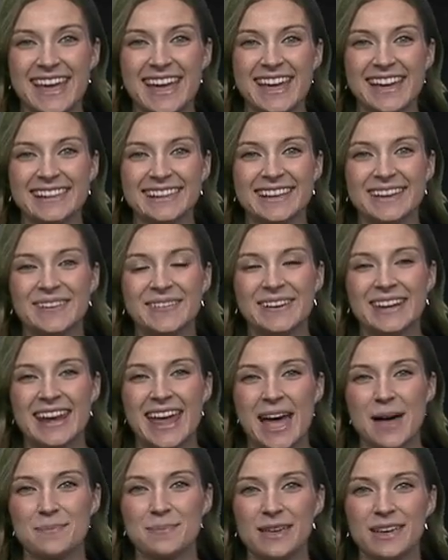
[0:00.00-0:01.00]
Hello and
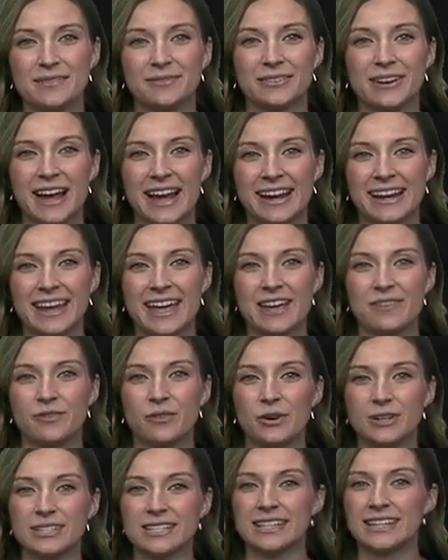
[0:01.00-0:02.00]
happy Friday.
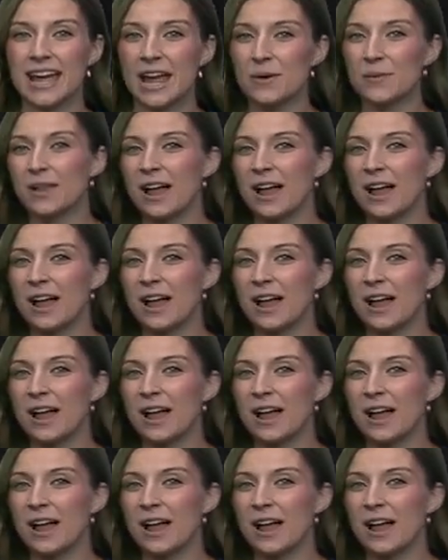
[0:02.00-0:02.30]
For tonight,